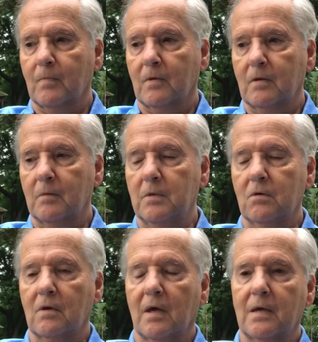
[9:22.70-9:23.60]

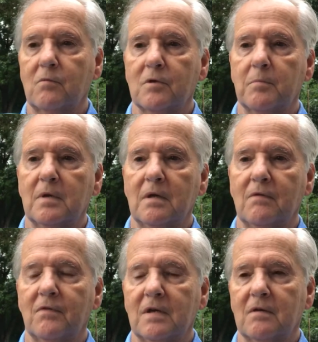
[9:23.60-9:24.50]
communicate with me
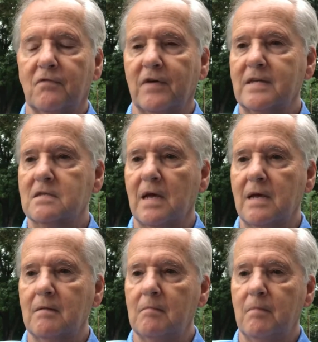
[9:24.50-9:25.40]
via
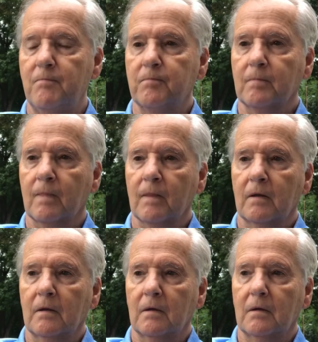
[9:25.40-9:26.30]
FaceTime
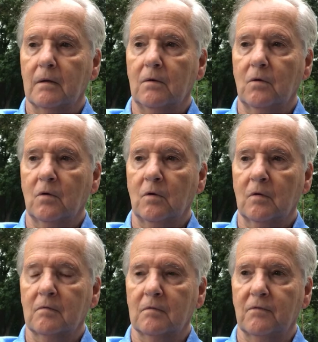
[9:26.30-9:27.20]

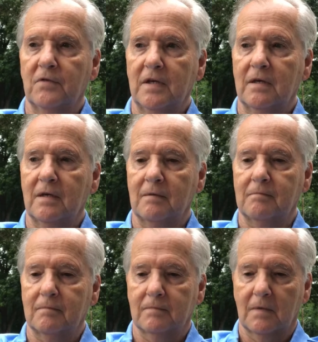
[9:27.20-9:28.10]
or via
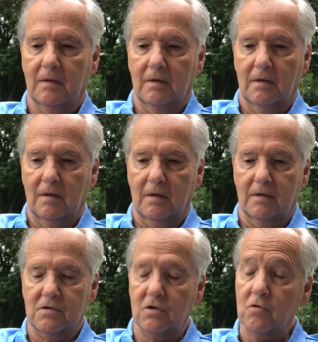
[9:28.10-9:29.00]

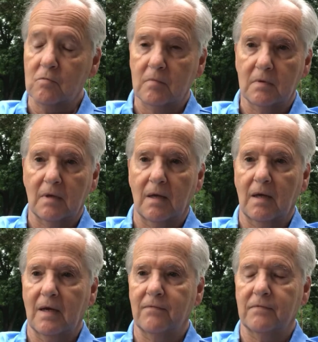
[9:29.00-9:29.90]
Zoom, I
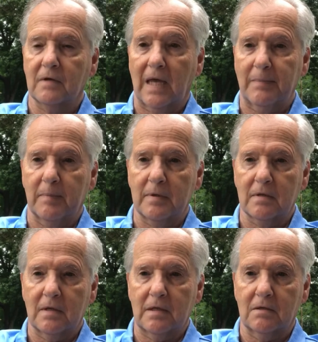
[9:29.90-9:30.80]
have the
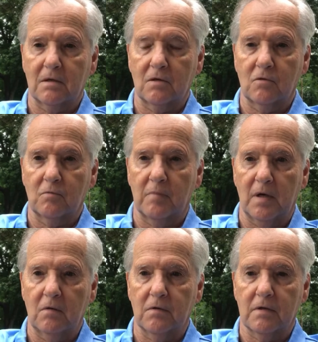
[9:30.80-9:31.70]
capability to do
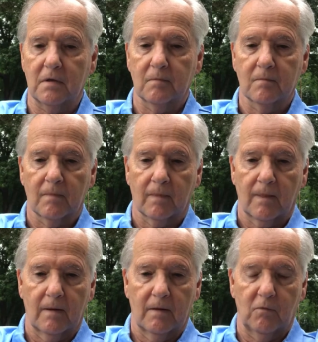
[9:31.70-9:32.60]
both.
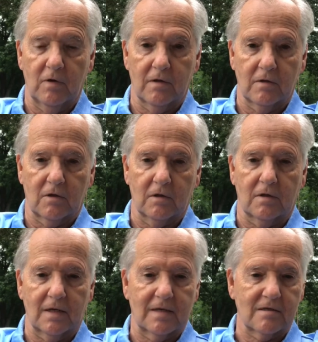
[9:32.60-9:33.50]
One of the good
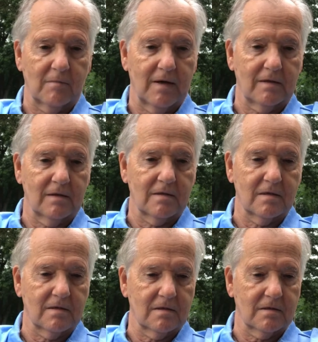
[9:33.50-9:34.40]
things about this
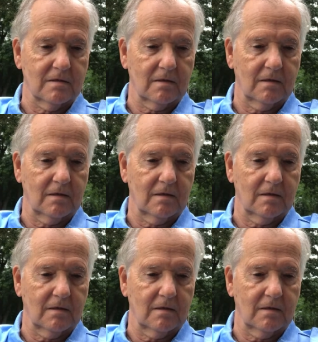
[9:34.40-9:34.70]
is it's